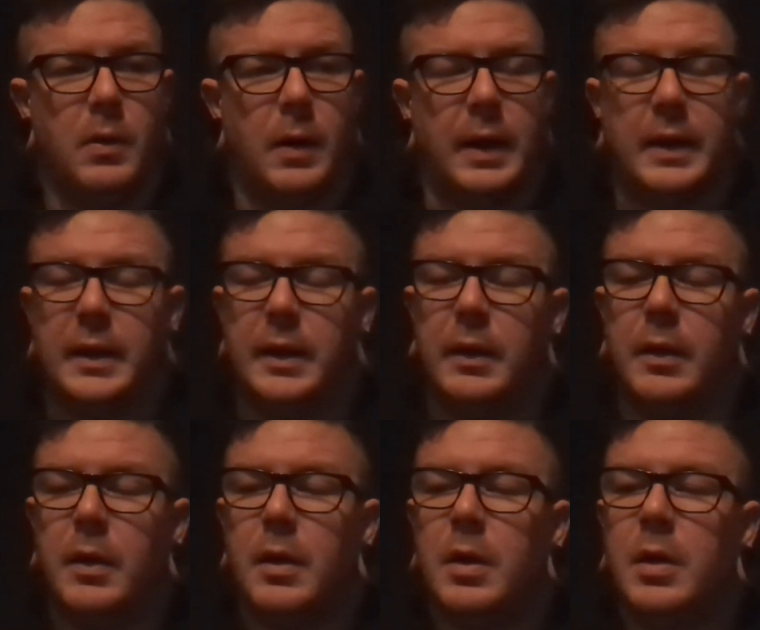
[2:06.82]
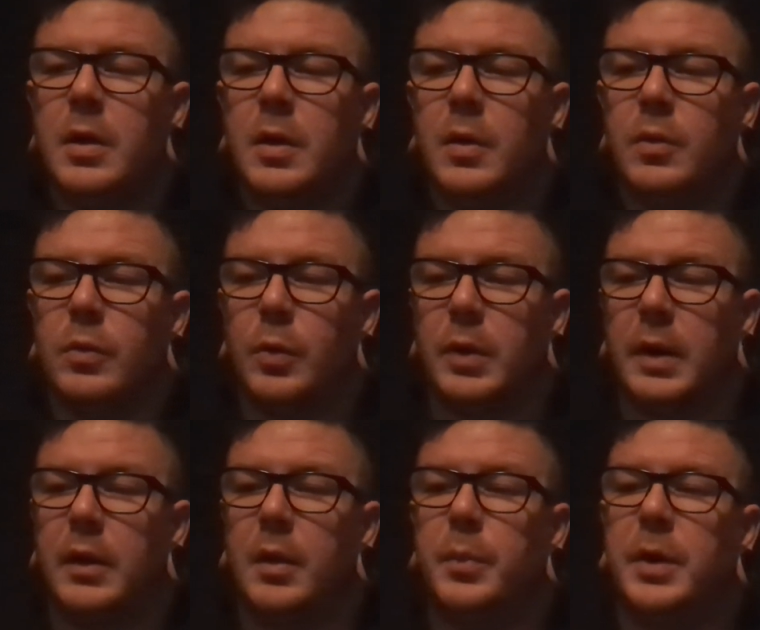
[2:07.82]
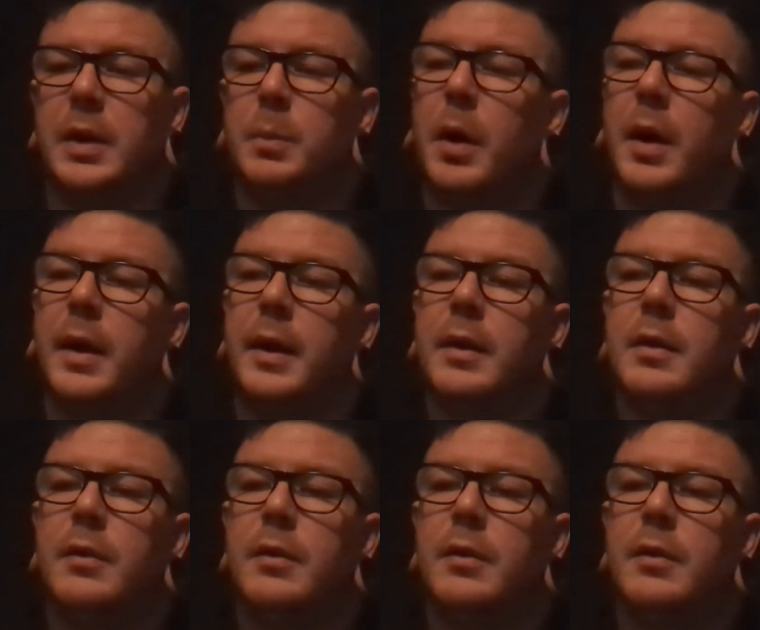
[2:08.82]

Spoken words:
I needed what would end up being my